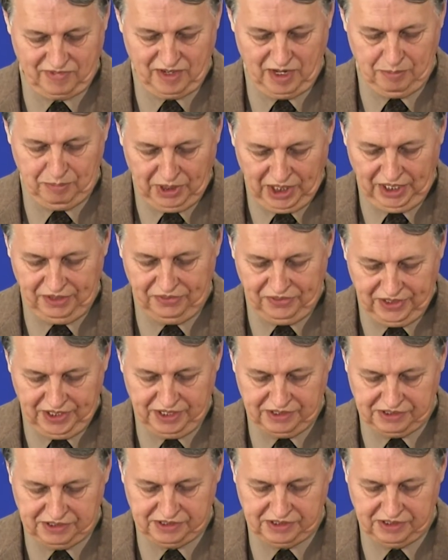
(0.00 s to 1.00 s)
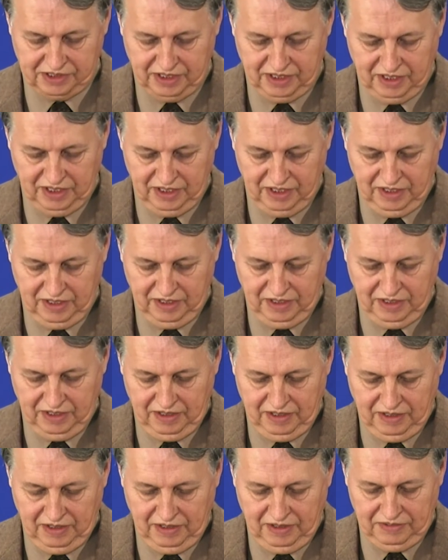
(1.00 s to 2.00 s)
Upon this,
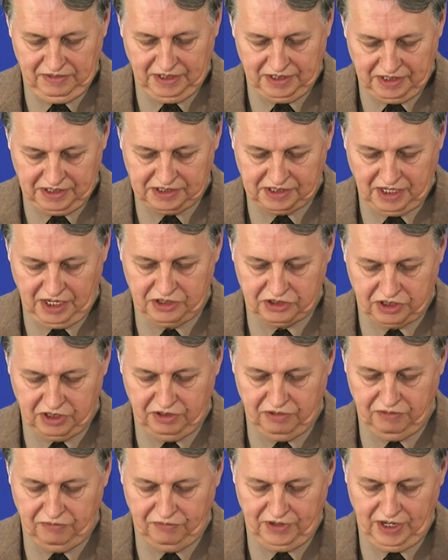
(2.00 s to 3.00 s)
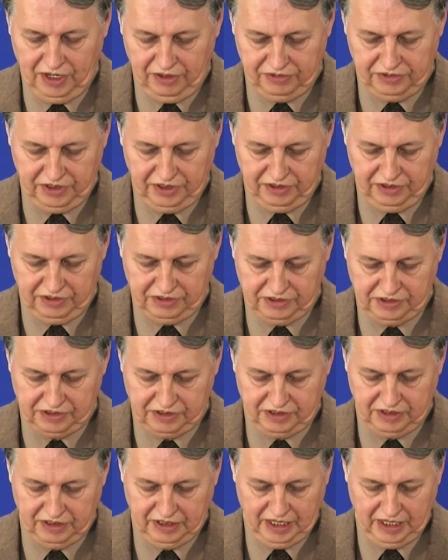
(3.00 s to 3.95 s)
the discussion founders